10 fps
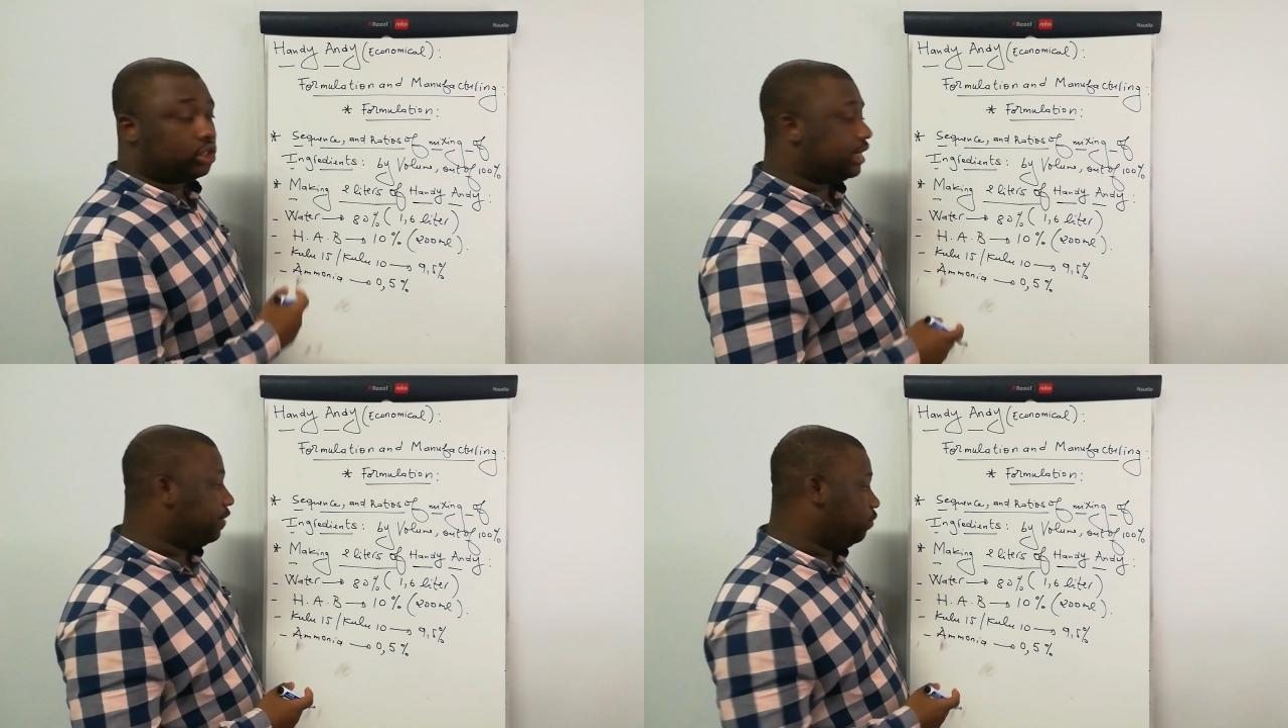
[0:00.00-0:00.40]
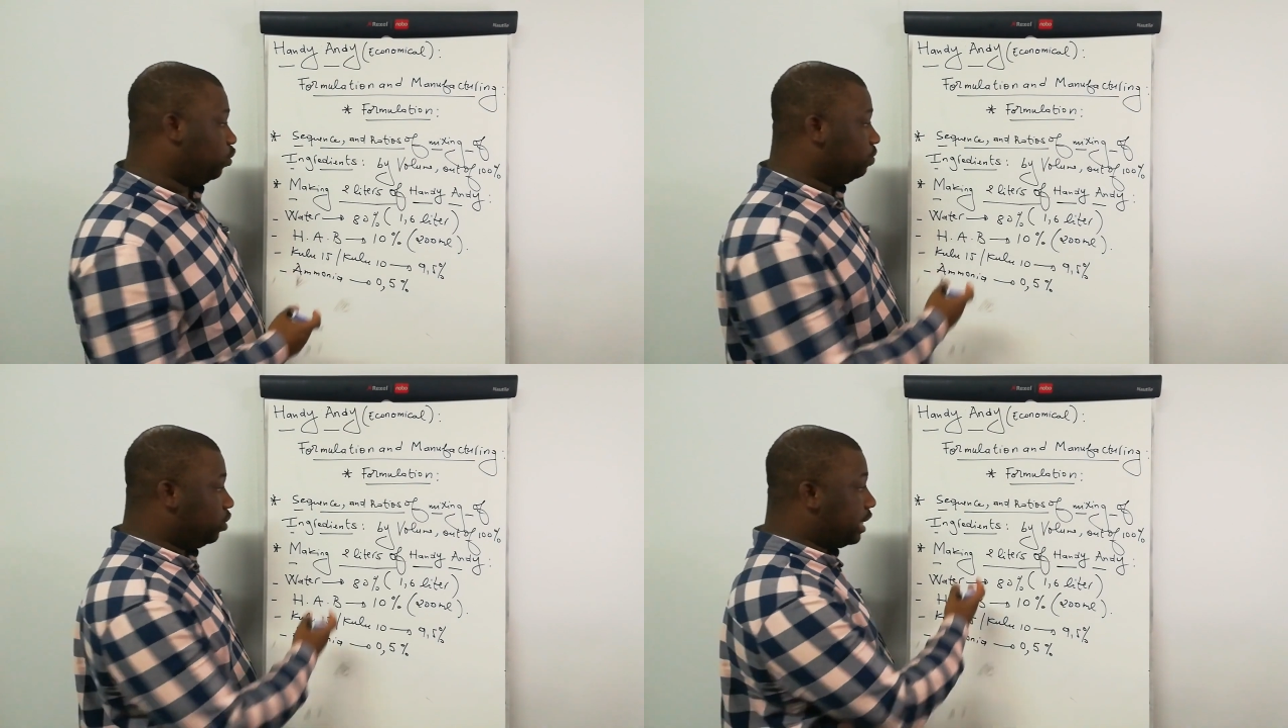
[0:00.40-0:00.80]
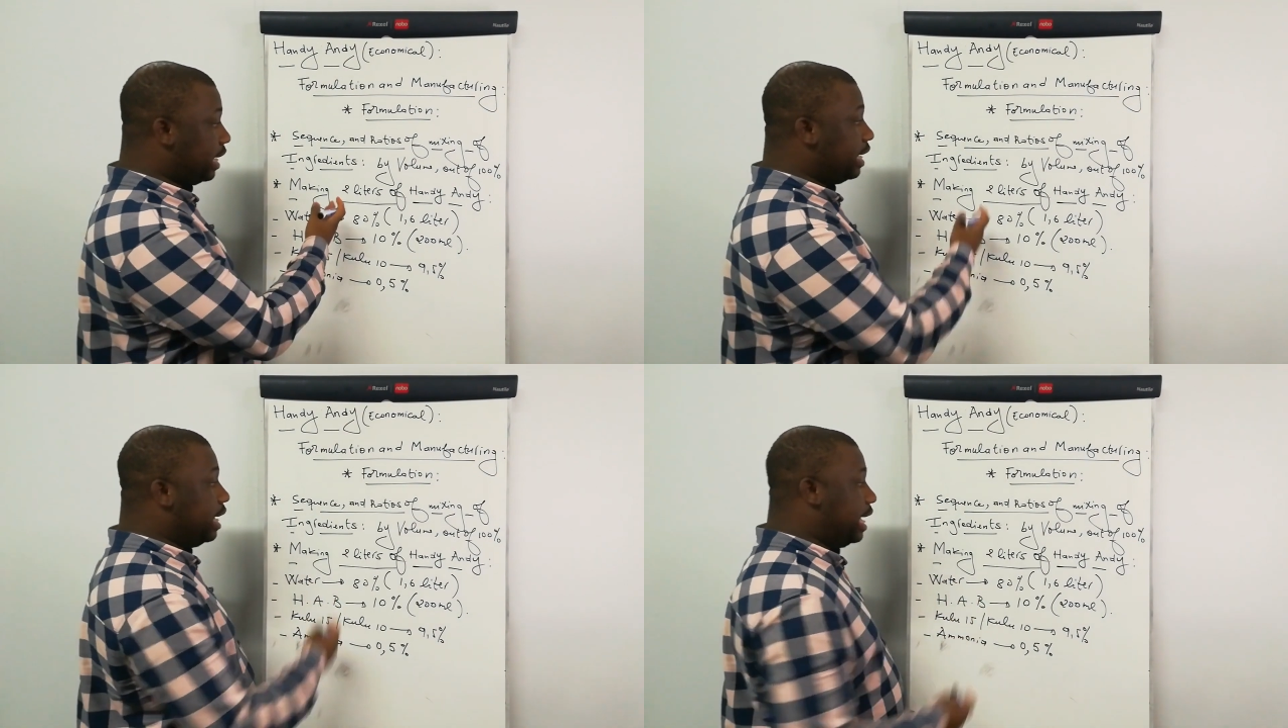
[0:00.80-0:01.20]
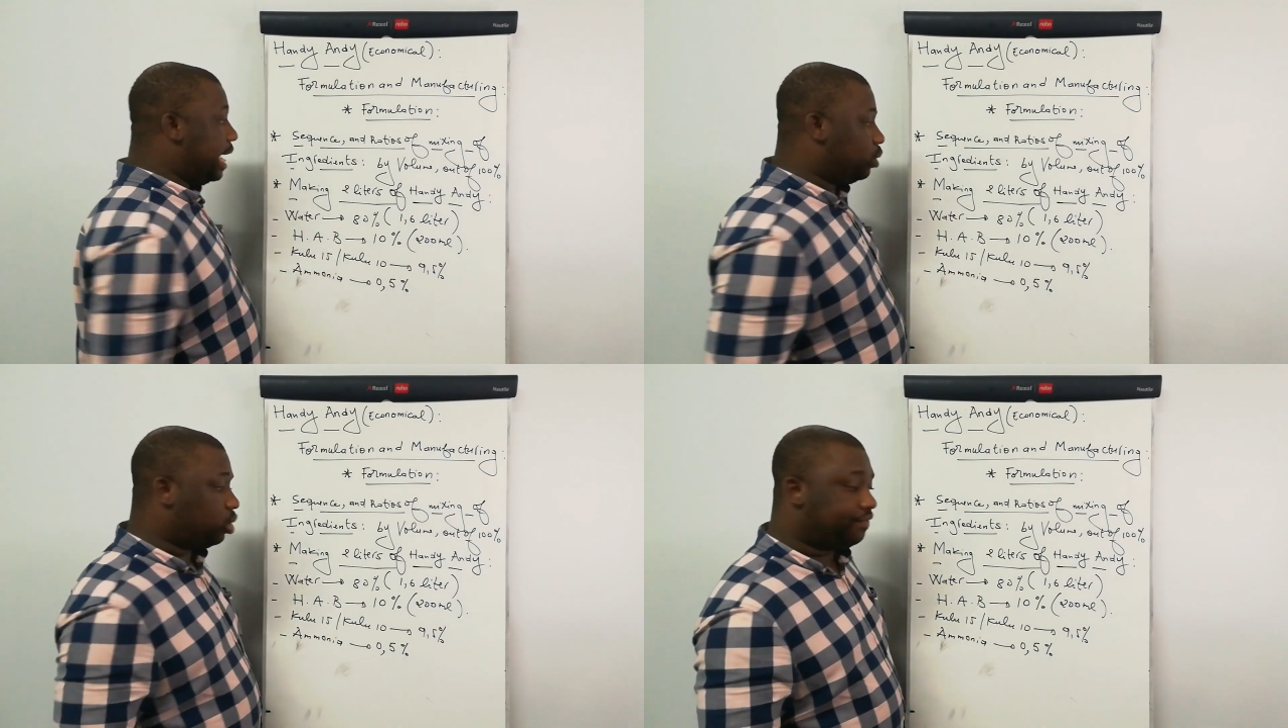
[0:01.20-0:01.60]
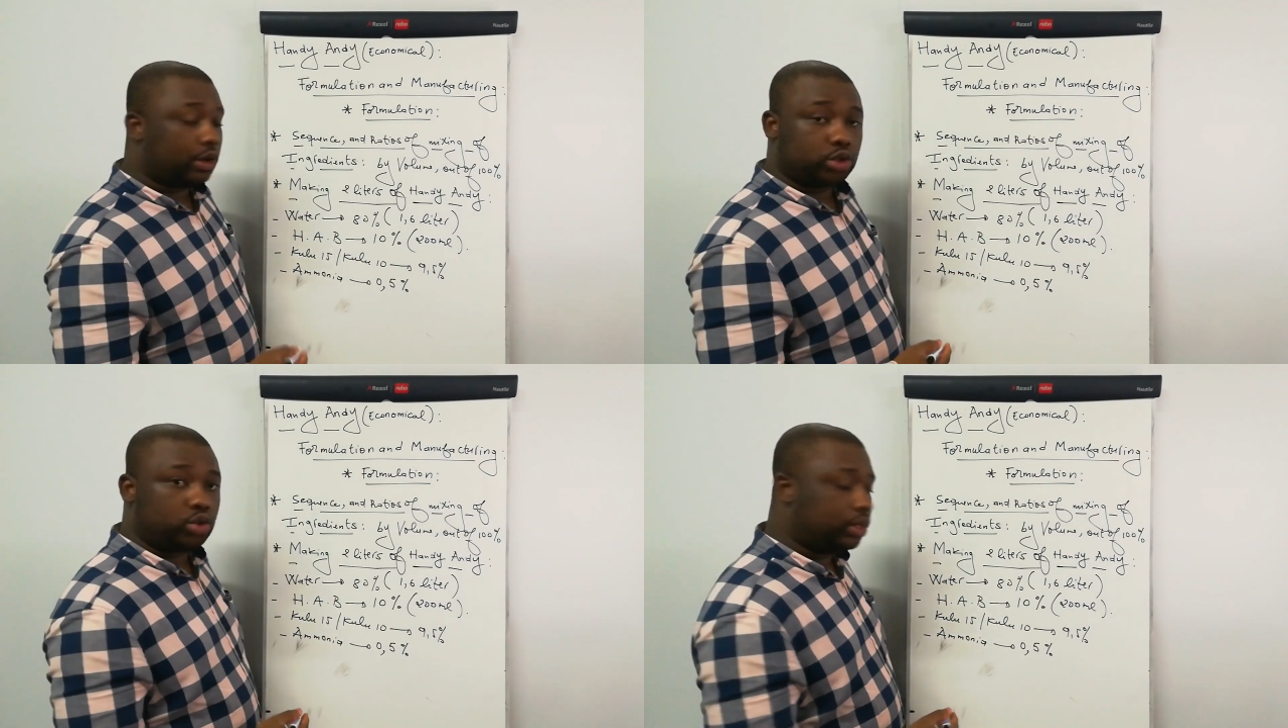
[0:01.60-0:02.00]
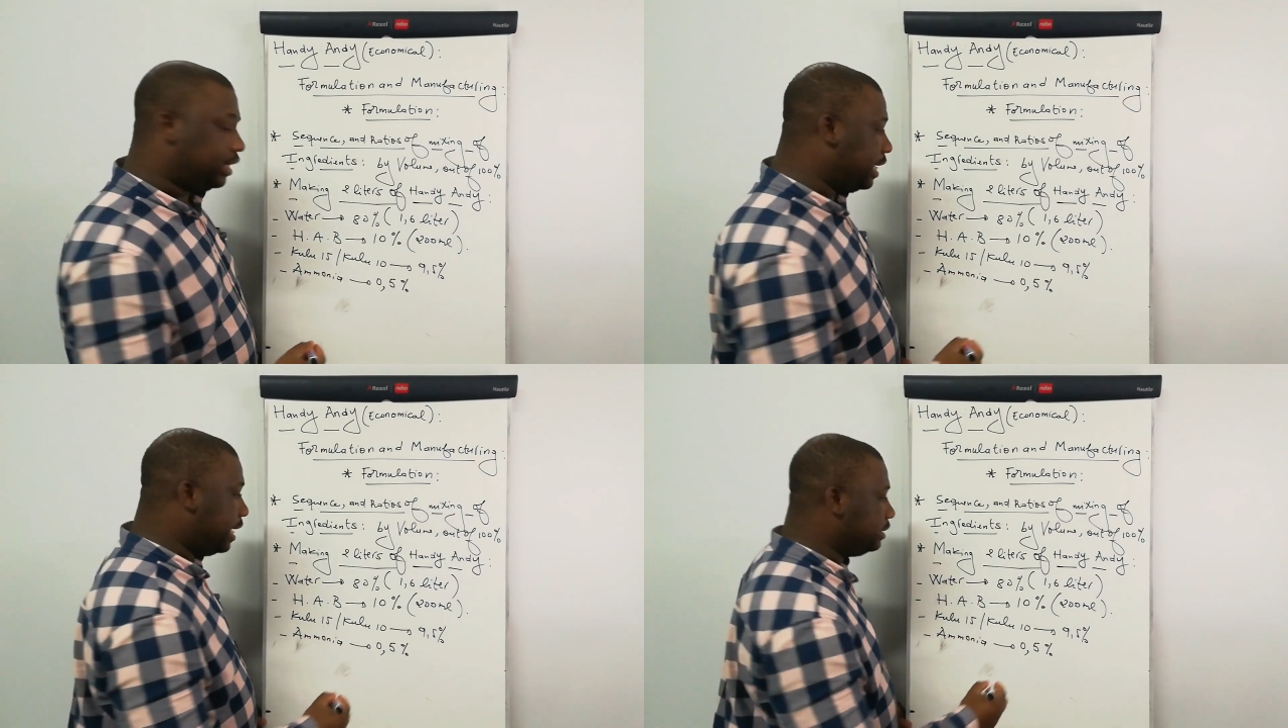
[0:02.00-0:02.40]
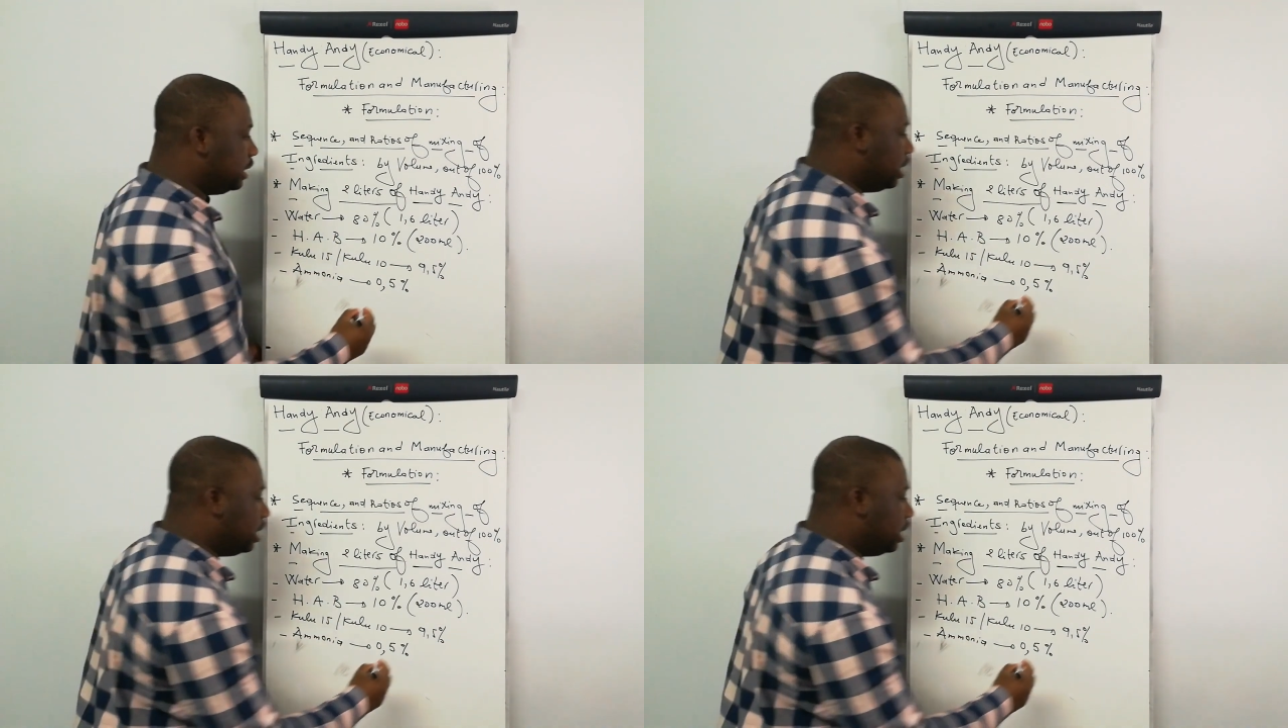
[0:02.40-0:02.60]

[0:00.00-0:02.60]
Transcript: total volume, okay? Out of our 2 liters,